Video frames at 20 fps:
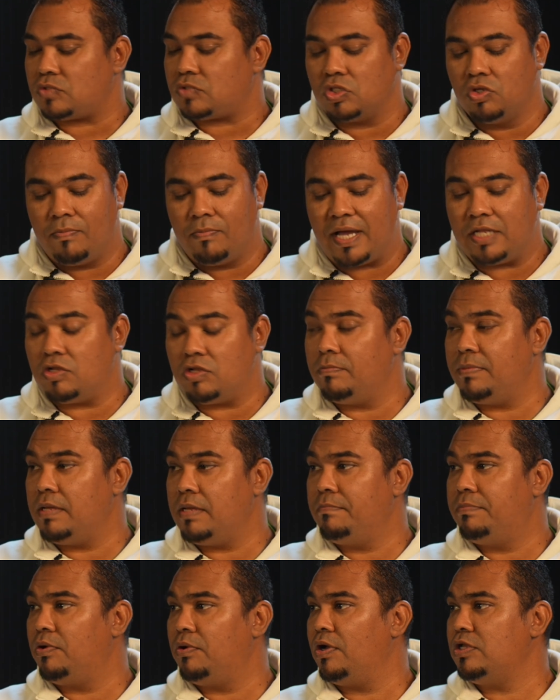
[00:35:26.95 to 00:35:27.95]
You might not be
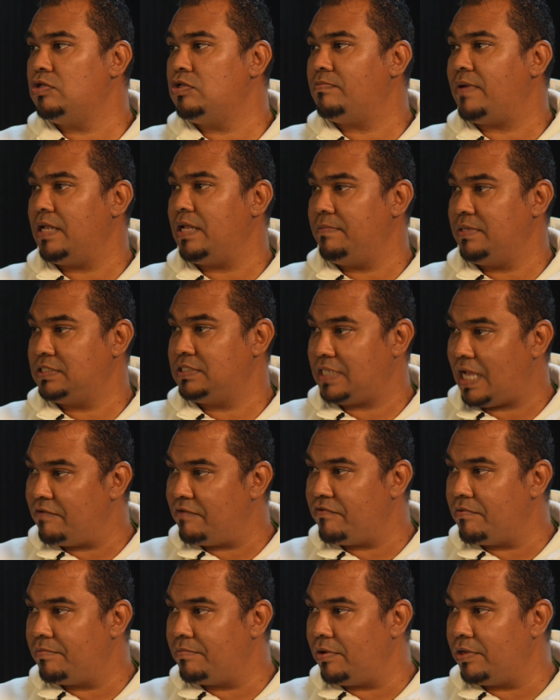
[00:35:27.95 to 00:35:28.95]
employed, you might be
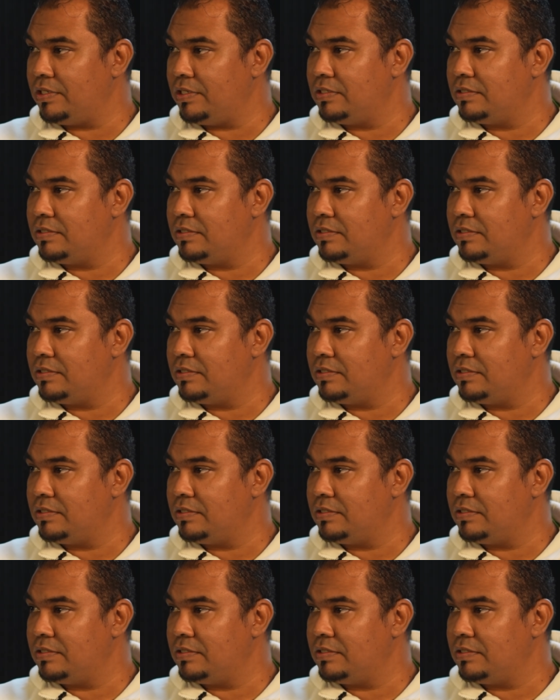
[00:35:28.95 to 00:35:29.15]
self-employed.